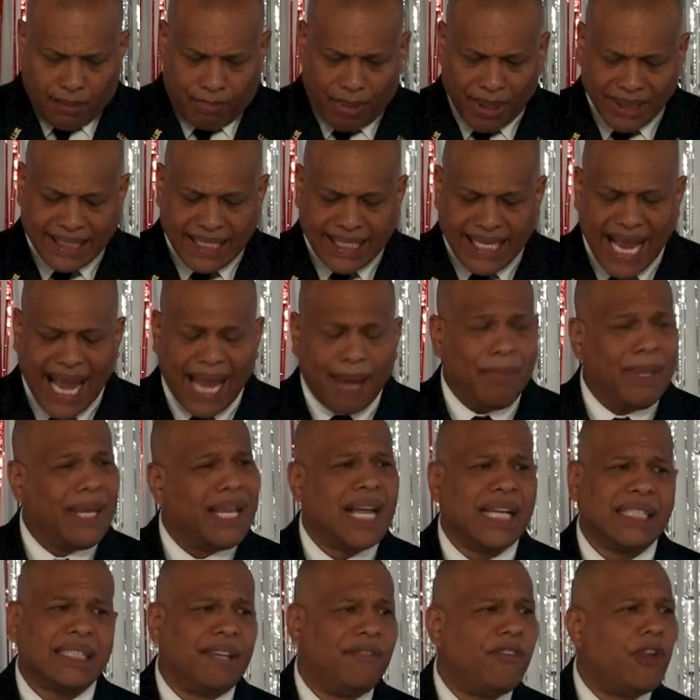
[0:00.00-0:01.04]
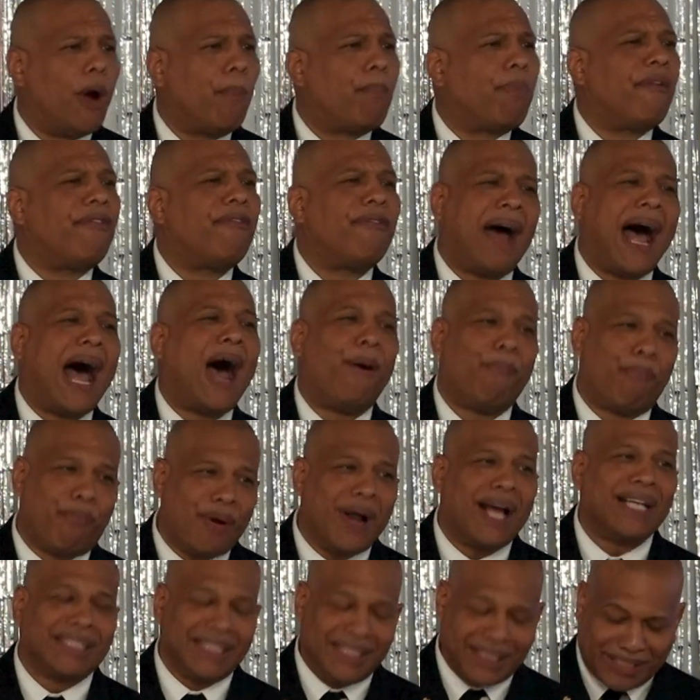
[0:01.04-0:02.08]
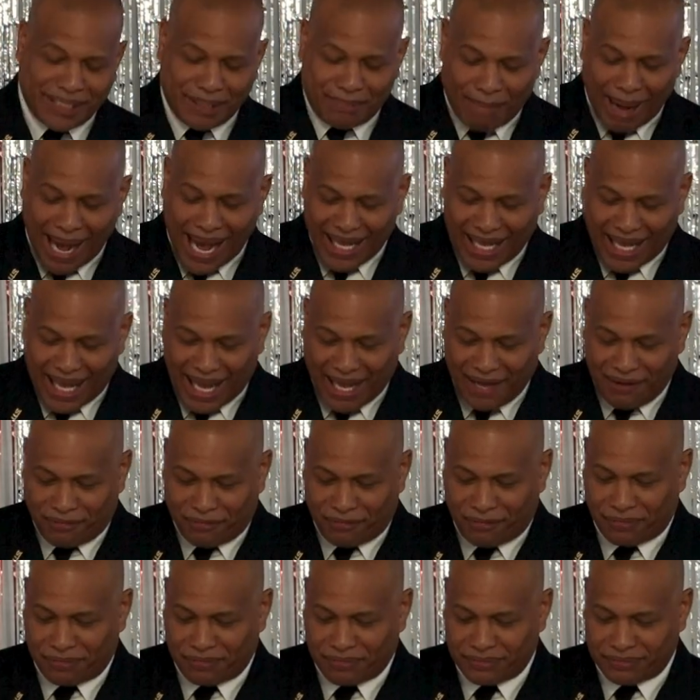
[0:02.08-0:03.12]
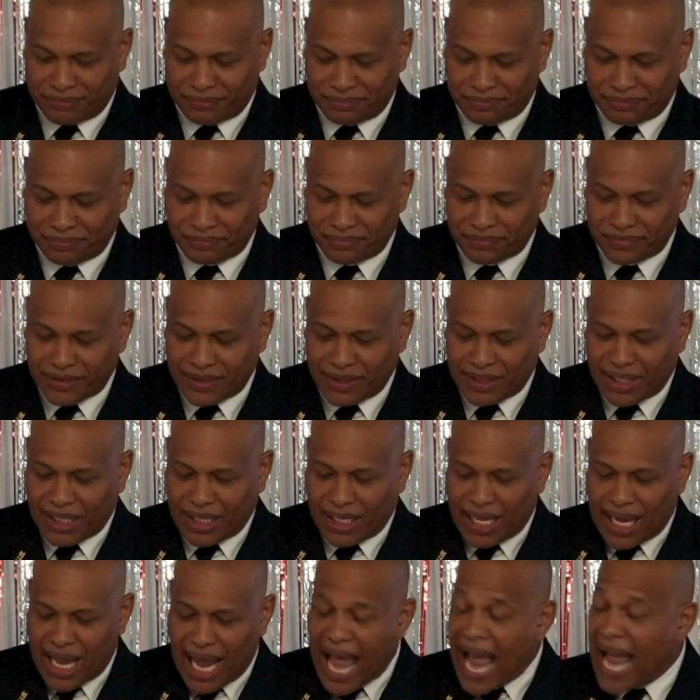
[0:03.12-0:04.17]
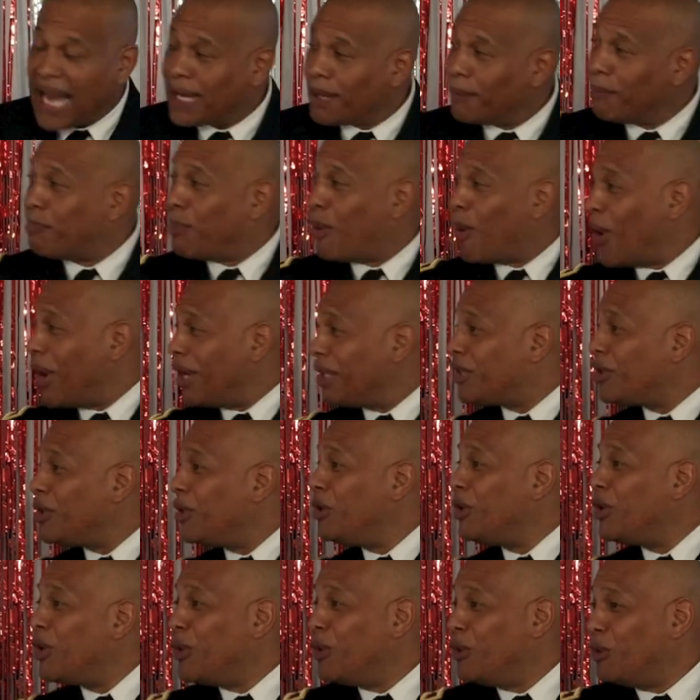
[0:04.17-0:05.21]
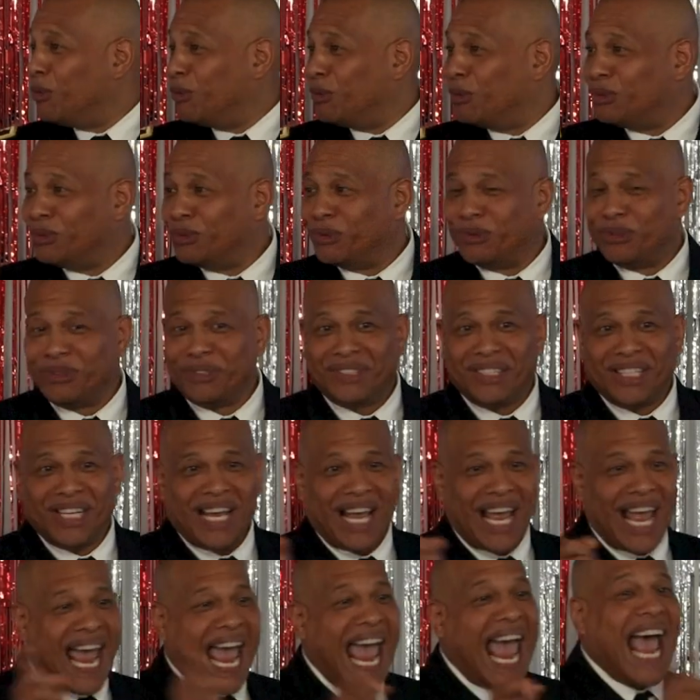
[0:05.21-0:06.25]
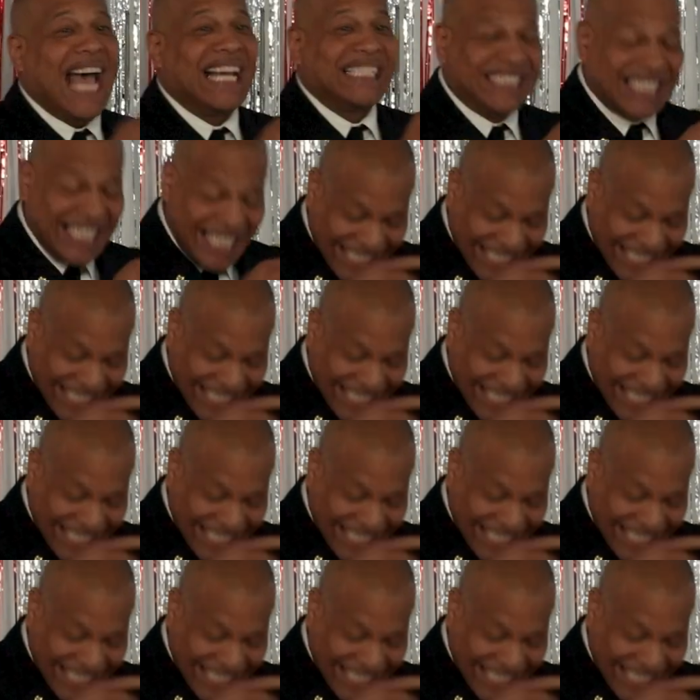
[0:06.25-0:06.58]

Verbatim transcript: But today, because of your profound presence in my life, I can point to you as